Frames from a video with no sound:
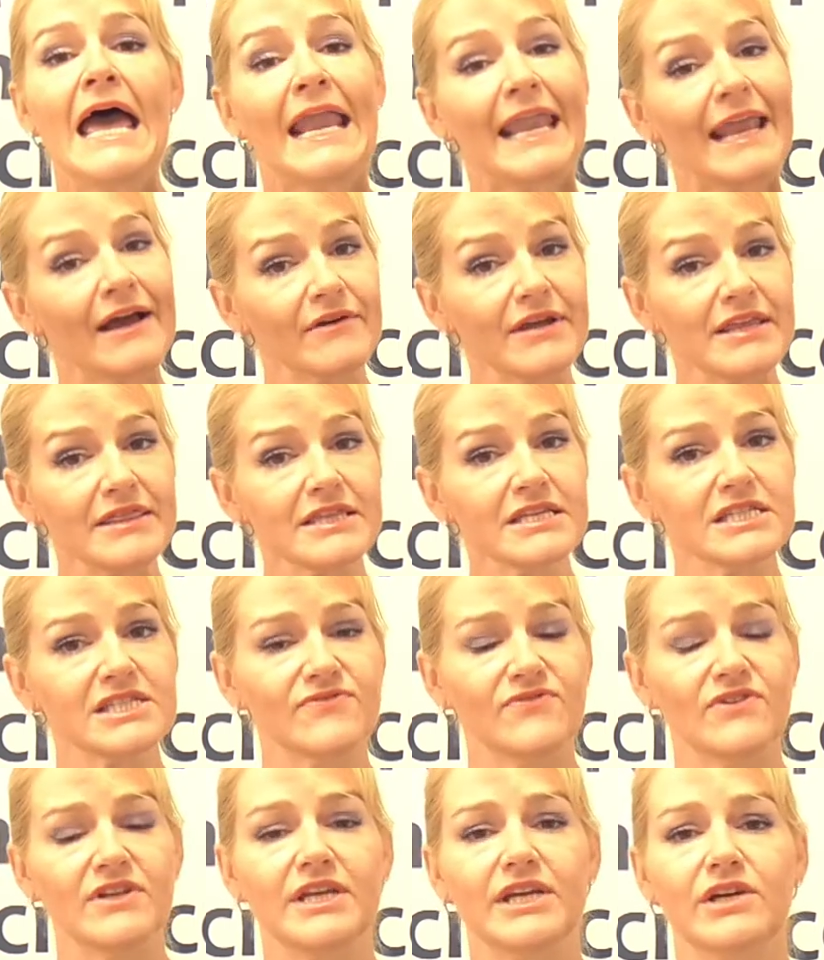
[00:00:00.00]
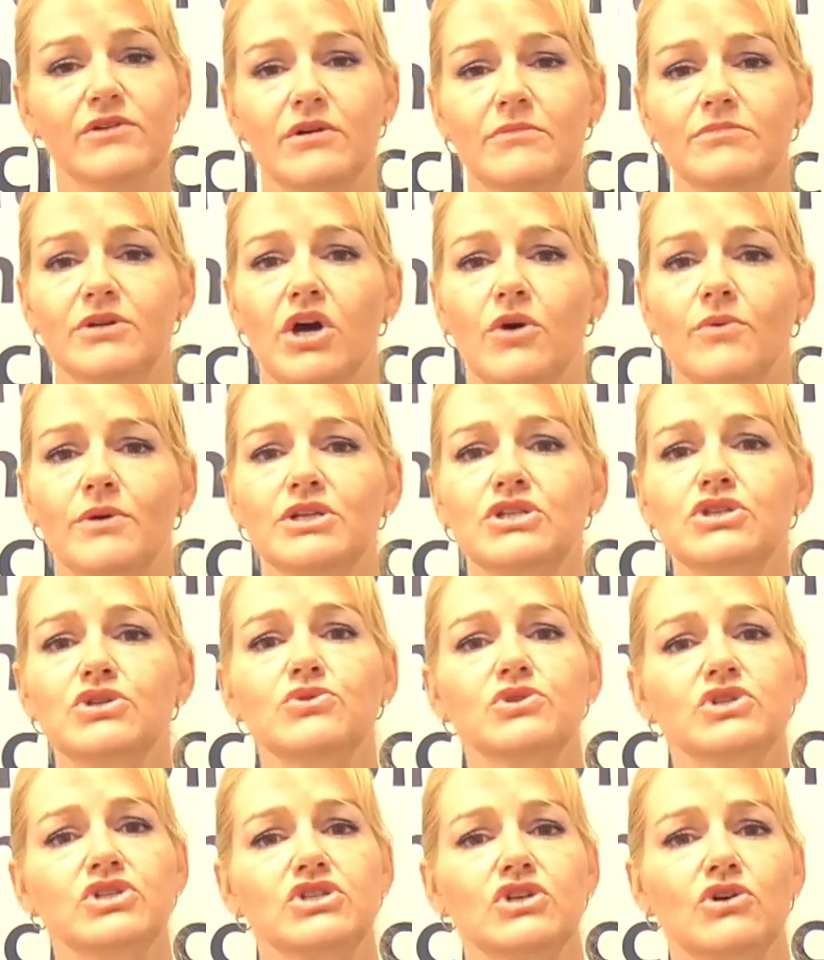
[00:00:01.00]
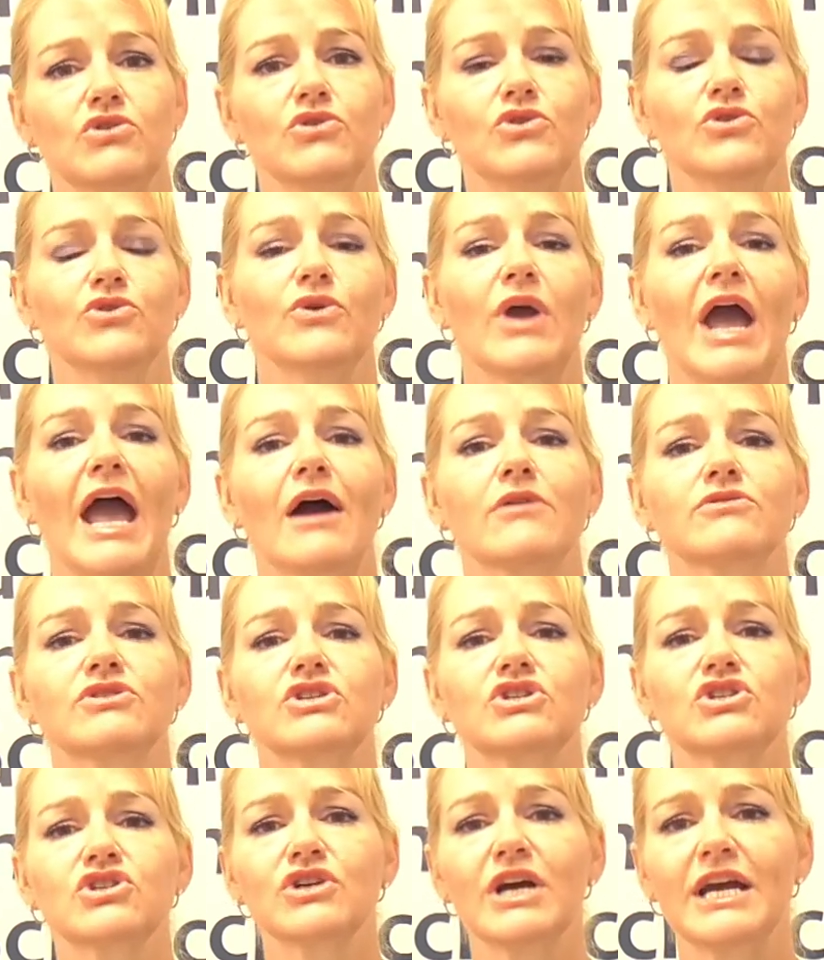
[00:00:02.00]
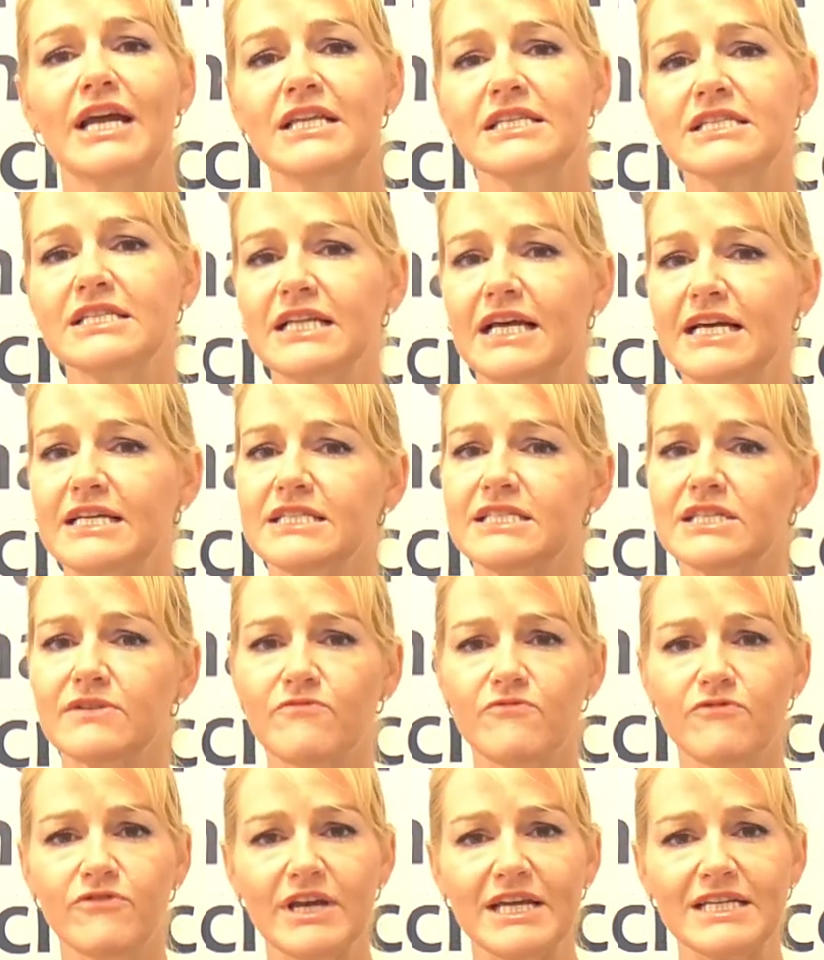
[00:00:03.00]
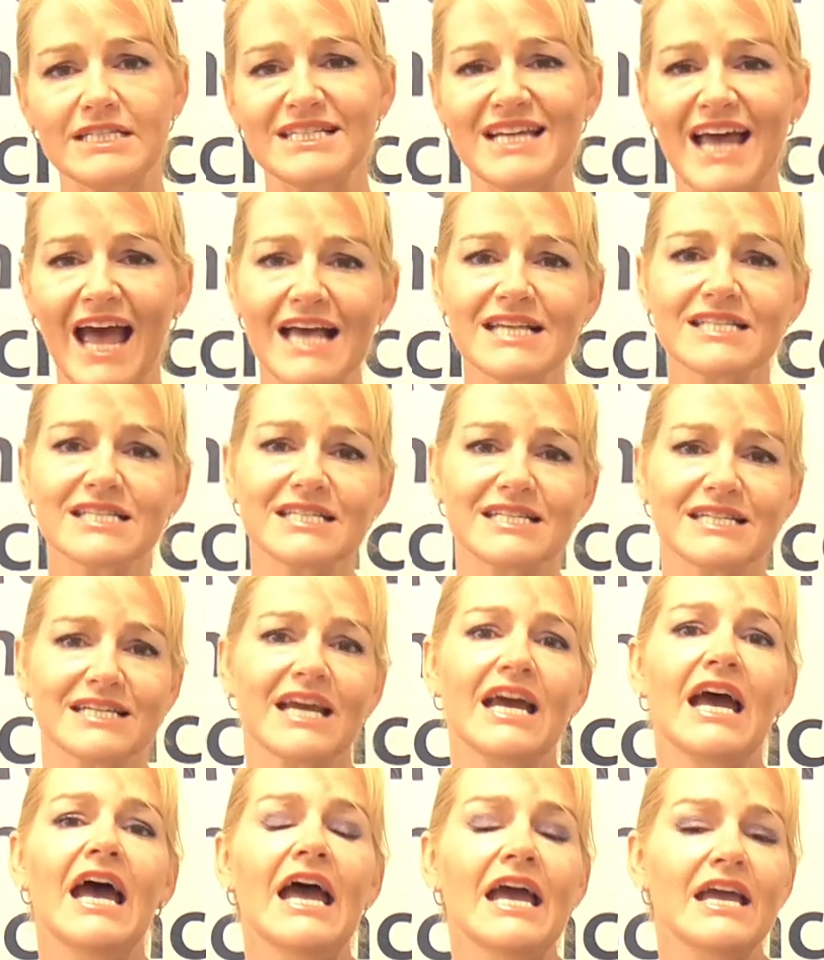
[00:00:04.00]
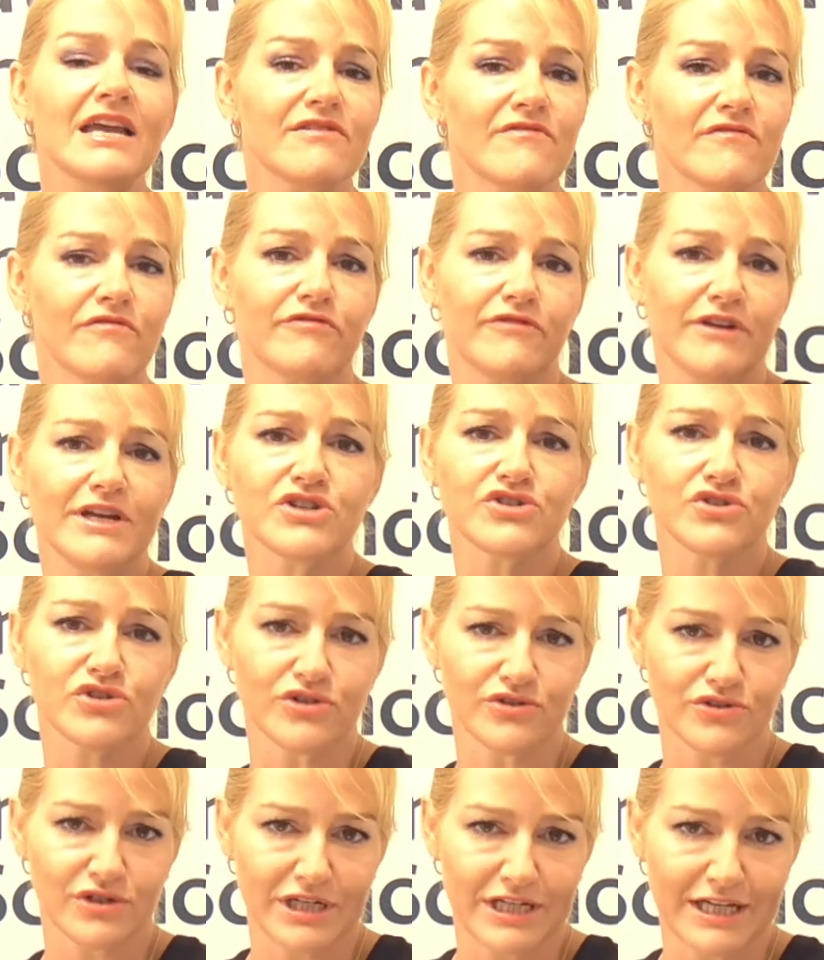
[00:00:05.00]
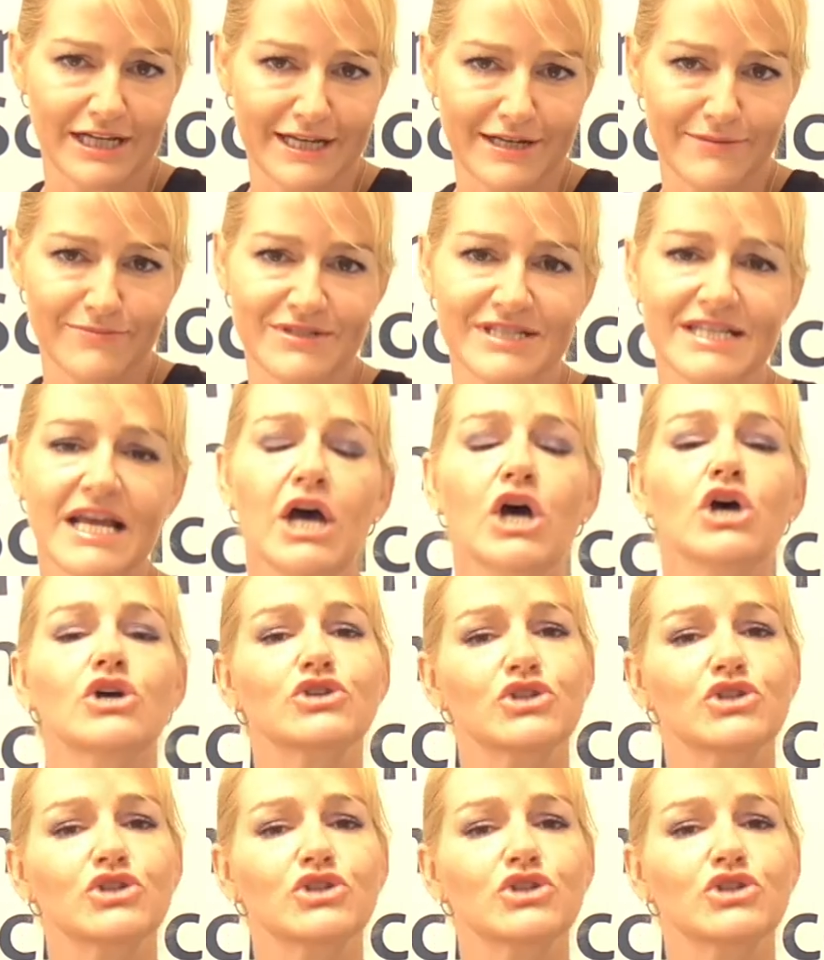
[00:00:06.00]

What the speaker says: Now, in this video, I'm going to show you how to translate some fantastic in vitro claims